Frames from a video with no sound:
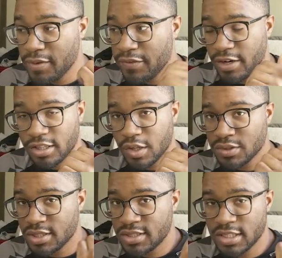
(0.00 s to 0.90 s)
very close
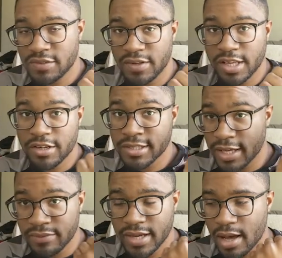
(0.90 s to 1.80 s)
to 6 figures,
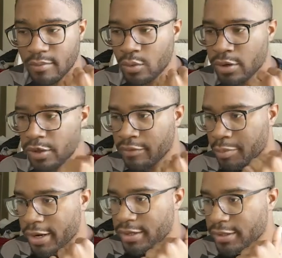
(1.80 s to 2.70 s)
if not more, of a
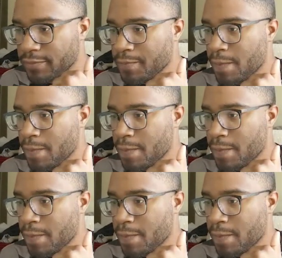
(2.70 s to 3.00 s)
product.